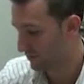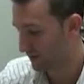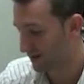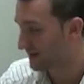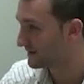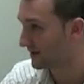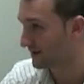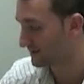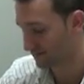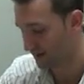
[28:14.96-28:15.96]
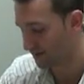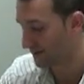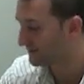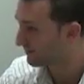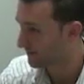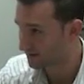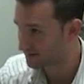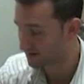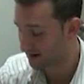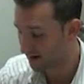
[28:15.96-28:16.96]
organize things, maybe get some
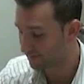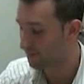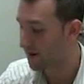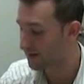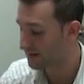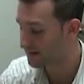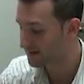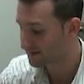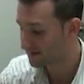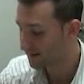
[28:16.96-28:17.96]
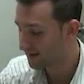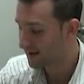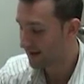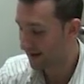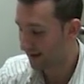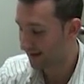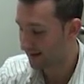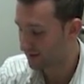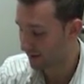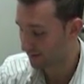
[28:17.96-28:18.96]
things done off your bucket list,
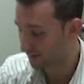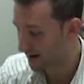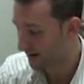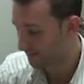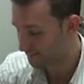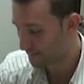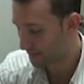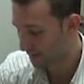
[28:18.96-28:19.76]
and go from there.